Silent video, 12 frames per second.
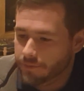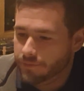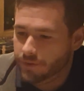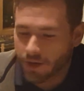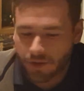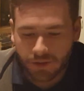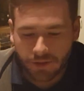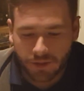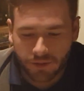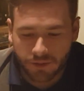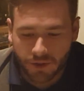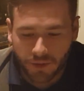Very
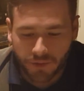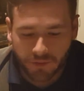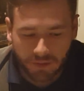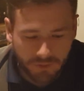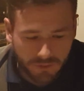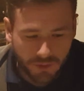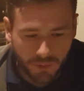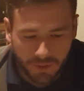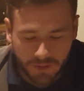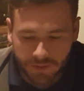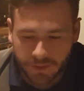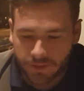little goes into
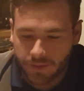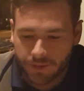it.